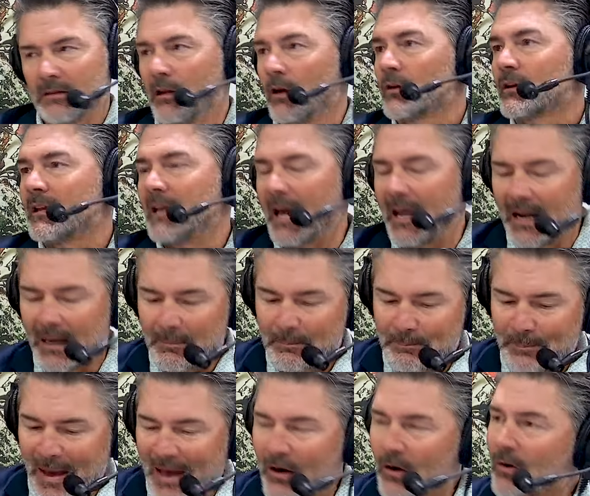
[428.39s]
They're getting
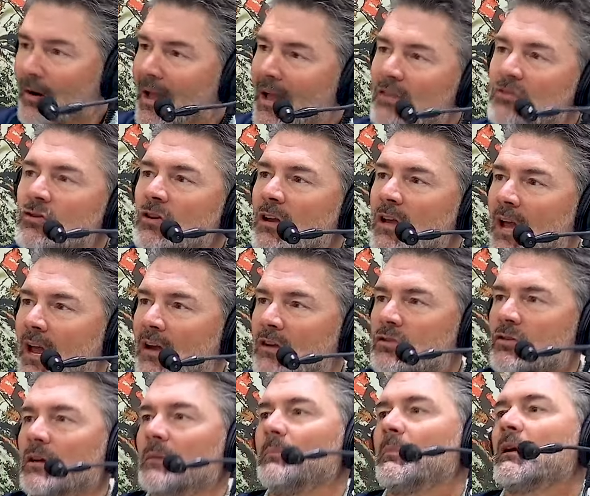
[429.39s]
better
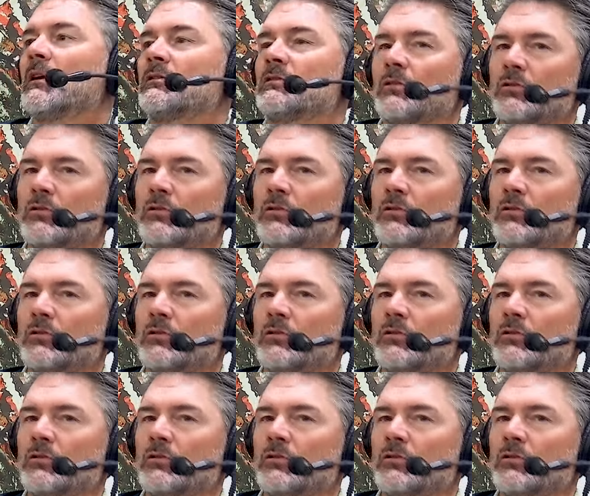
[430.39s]
education because